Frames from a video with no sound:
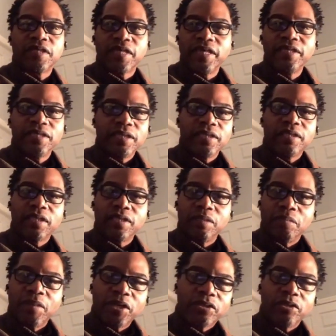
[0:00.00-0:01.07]
tendons and
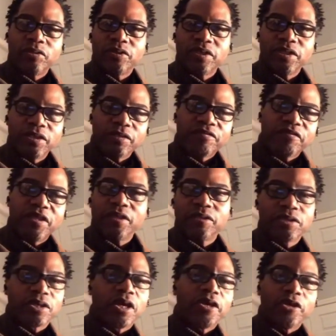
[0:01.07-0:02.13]
the muscles in your
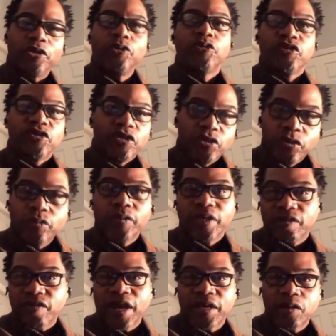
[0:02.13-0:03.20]
fingers aren't used to
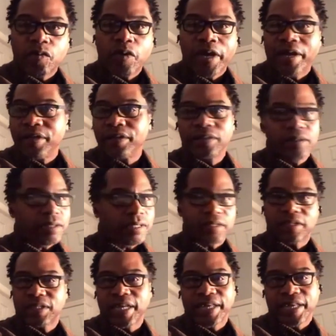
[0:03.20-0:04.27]
doing right away,
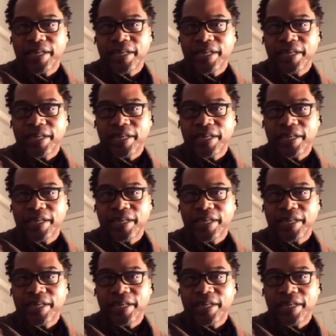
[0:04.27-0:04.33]
just like